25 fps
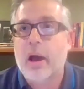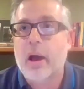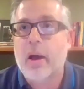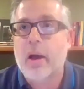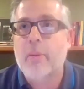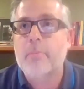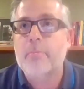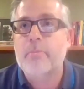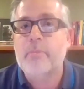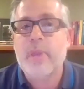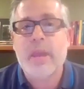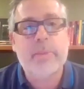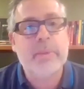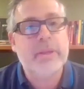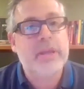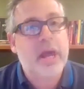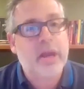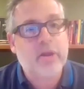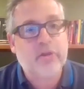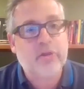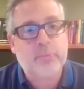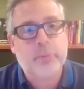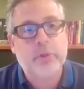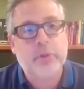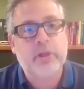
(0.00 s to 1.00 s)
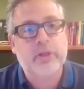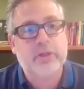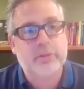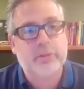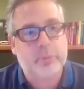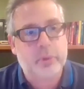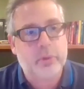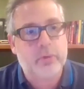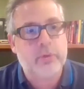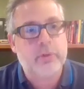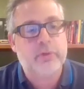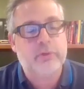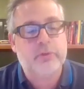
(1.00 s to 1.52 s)
Maybe not as
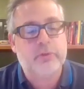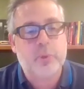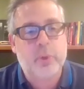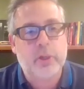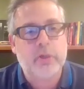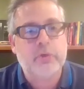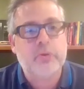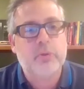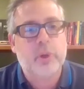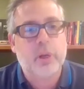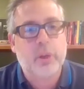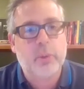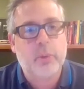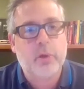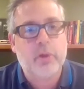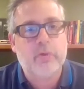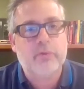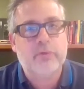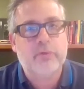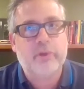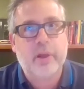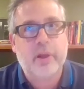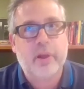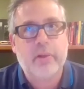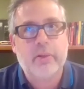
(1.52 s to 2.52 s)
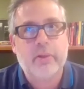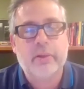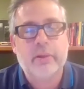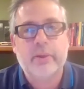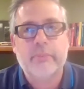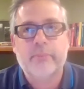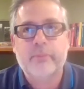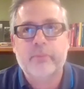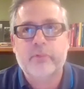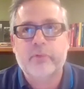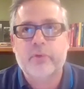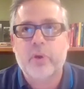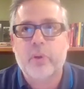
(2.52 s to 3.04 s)
predictable in 2021, frankly.
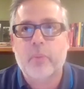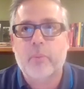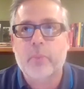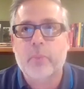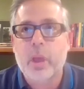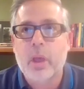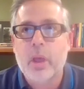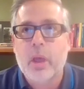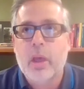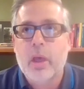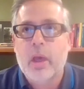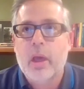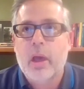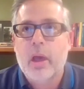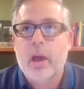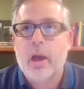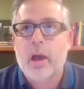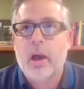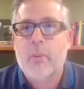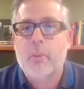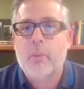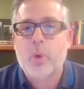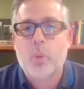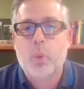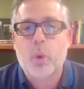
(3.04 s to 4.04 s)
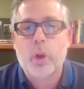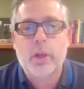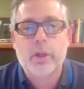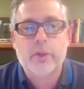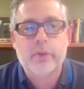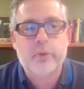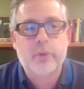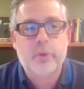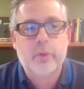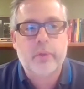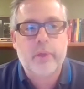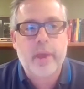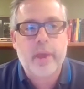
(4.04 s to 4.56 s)
So we're working
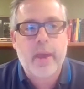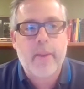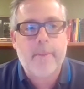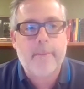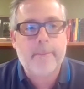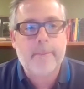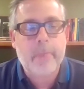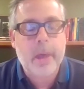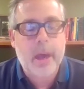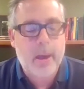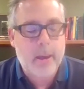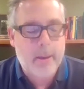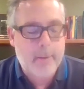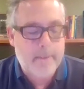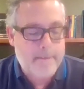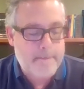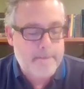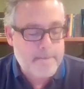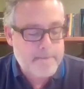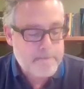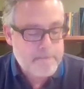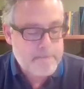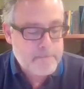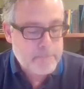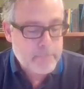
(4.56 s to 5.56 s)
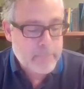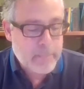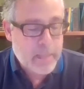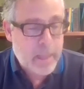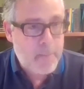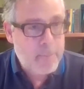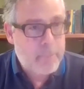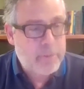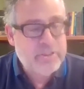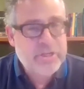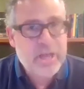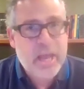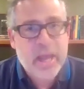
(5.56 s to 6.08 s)
toward that.
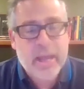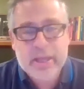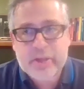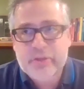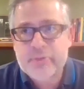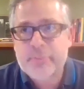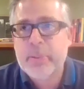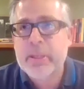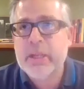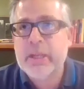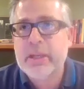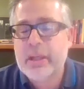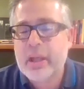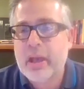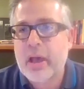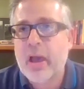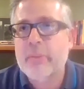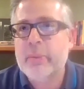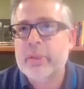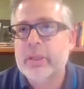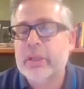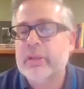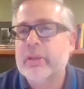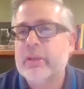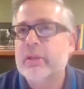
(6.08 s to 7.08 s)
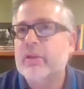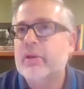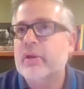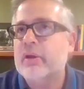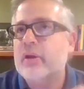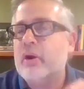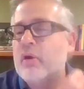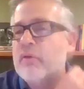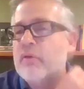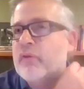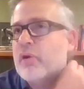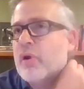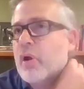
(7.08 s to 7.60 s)
But yeah, it's been,
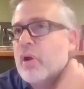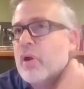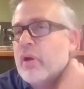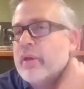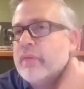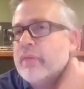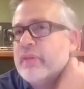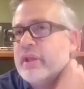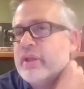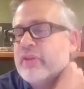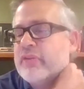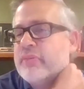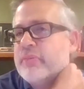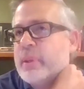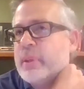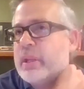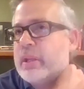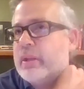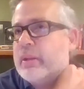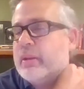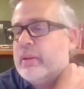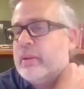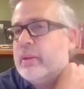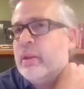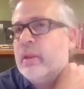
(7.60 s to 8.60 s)
overall, I think it's been